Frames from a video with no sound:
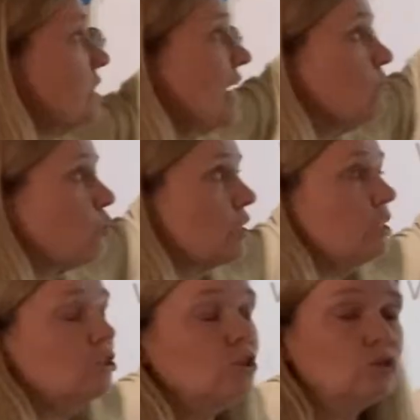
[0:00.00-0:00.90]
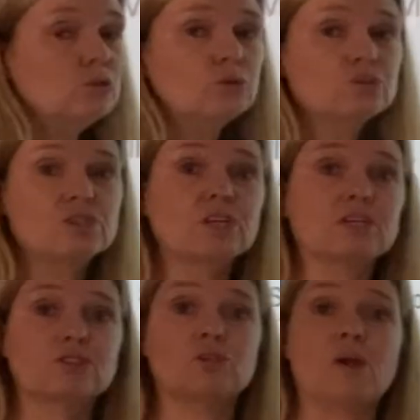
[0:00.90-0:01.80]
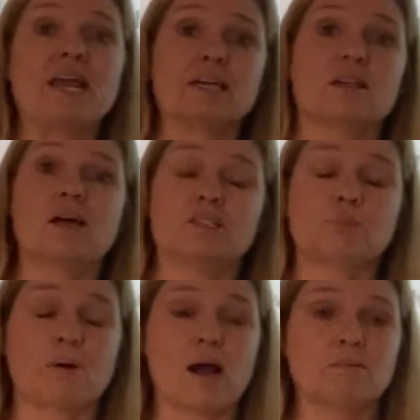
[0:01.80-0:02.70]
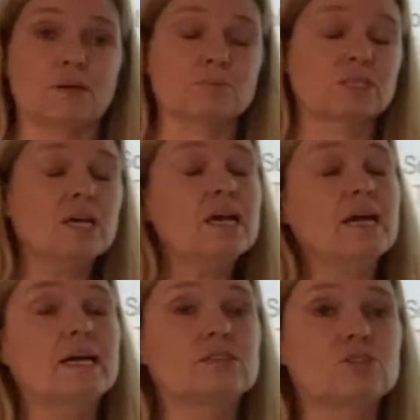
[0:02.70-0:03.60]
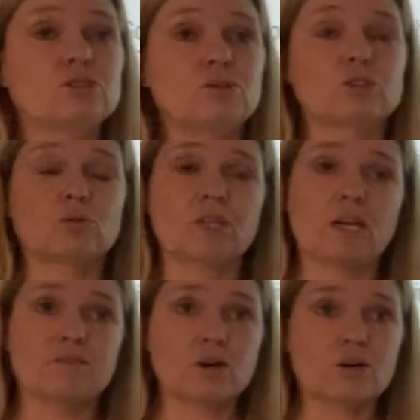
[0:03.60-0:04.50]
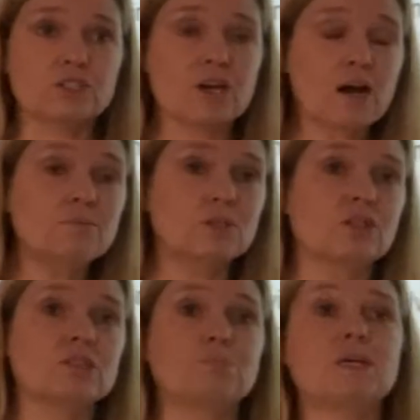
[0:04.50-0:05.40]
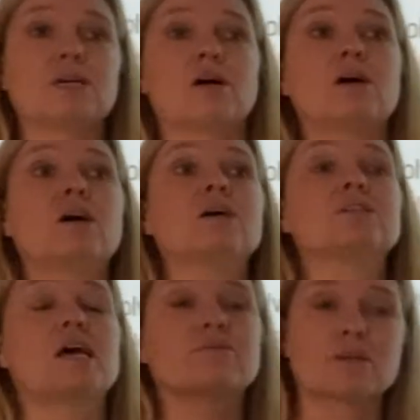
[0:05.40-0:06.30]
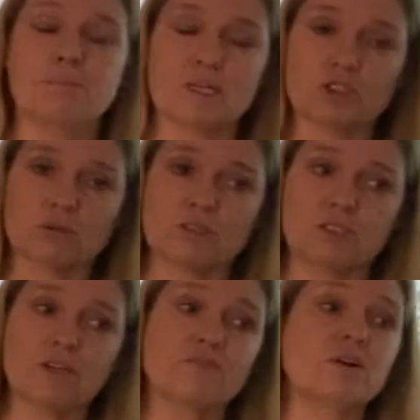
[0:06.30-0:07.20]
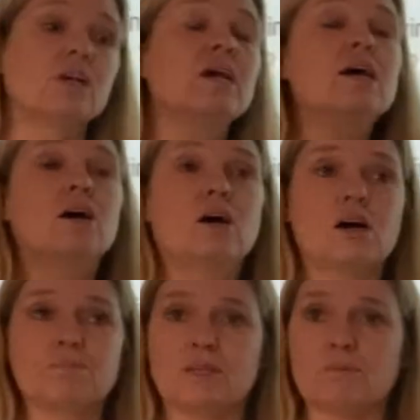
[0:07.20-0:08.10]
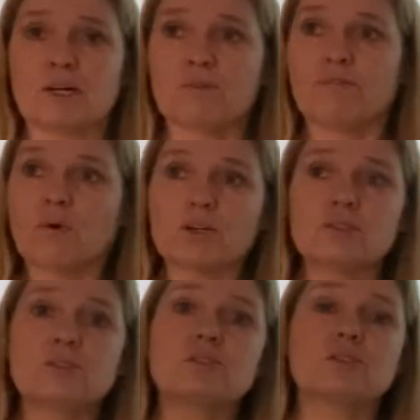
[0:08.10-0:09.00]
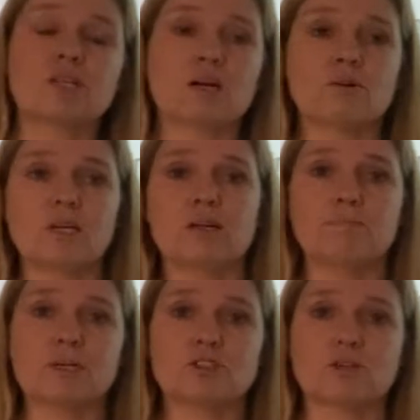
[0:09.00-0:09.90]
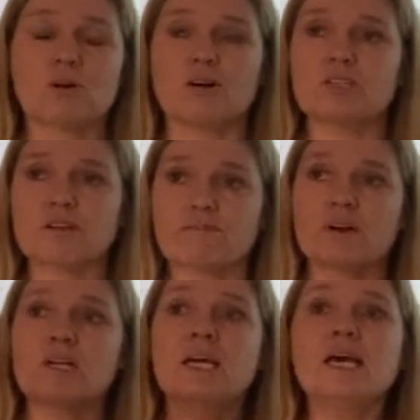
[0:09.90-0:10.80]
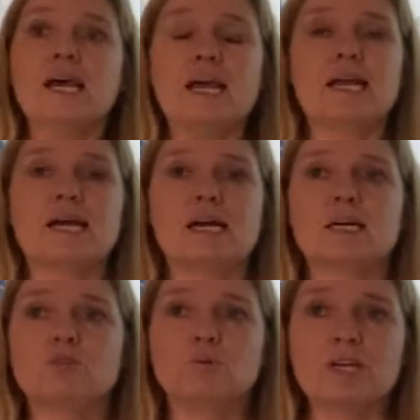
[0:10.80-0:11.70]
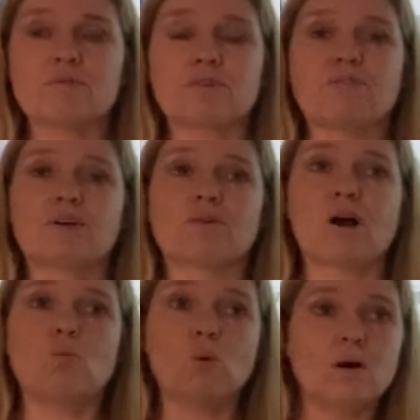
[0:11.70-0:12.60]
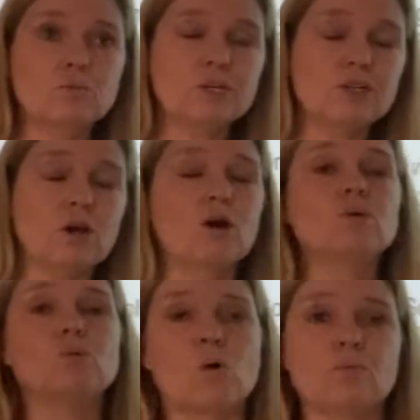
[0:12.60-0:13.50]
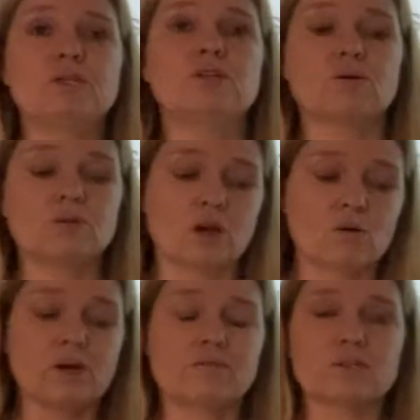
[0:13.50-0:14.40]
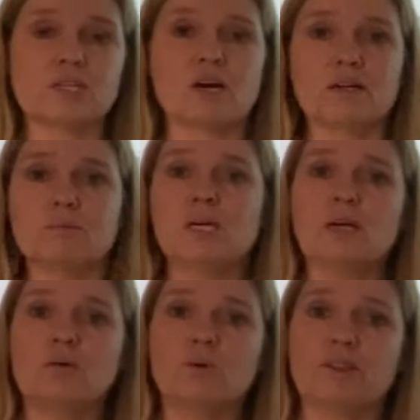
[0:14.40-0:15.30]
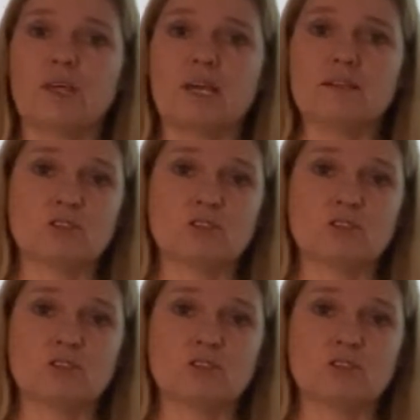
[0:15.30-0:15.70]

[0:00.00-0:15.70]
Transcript: and we're going to use this to analyze problems. And students really have a hard time with this because every picture is different. The amount of forces that are in a picture are different, and we have to figure out what we know and what we don't know every time with a